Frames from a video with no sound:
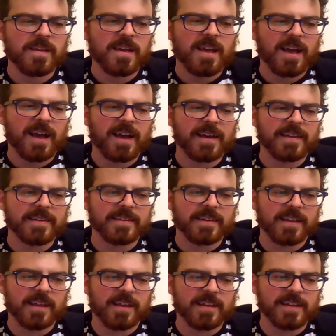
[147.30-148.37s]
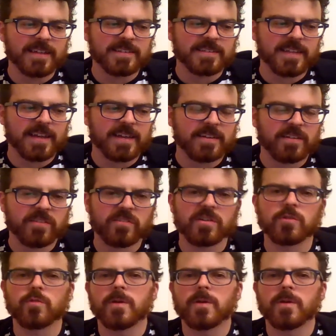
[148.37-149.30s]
and he said, "Do you know,